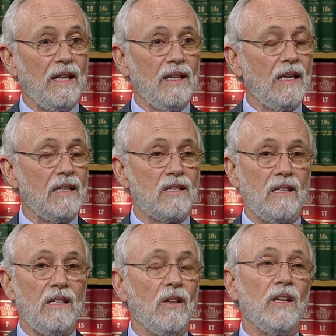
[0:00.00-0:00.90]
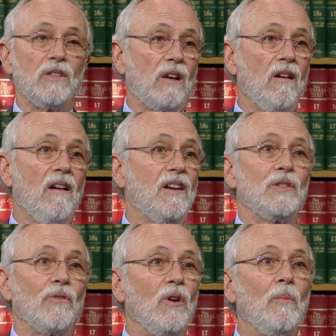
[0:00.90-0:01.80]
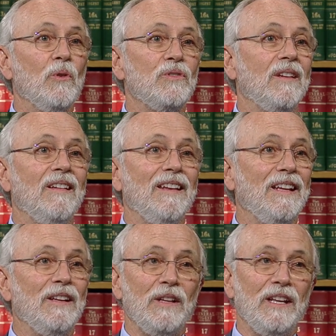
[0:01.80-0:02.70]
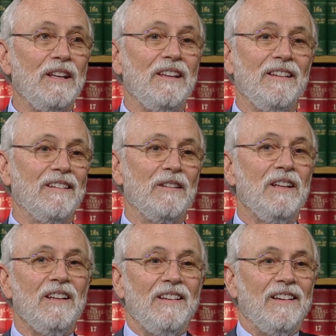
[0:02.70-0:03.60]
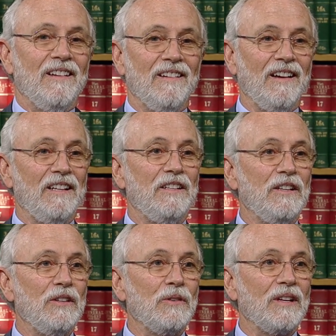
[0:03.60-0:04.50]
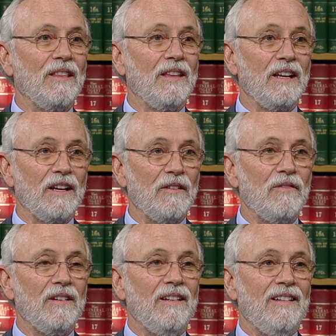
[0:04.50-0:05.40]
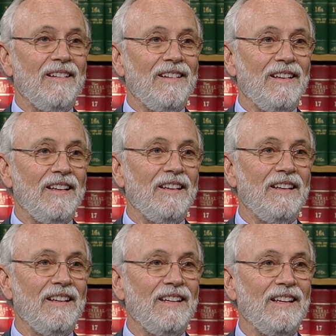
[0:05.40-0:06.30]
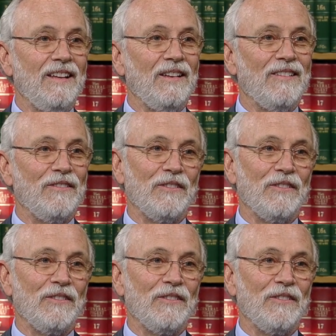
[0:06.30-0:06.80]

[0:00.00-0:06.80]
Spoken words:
I think it's there's a caucus for almost any idea. But you guys have 150 members, and not every